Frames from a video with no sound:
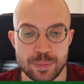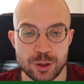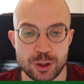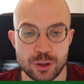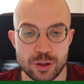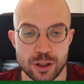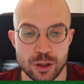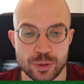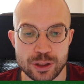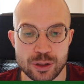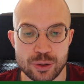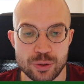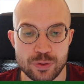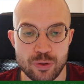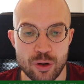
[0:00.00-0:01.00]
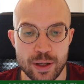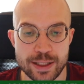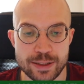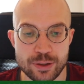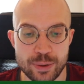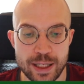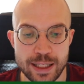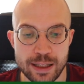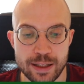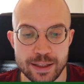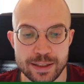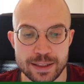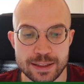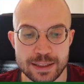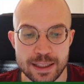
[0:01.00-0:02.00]
but you can always go for a trade like
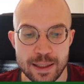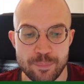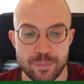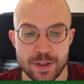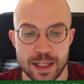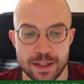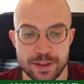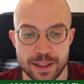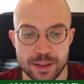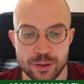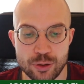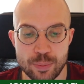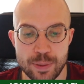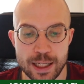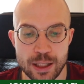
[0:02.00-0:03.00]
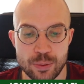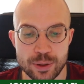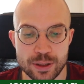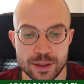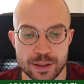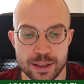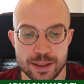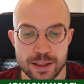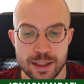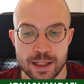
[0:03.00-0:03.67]
this and then go back with the knight.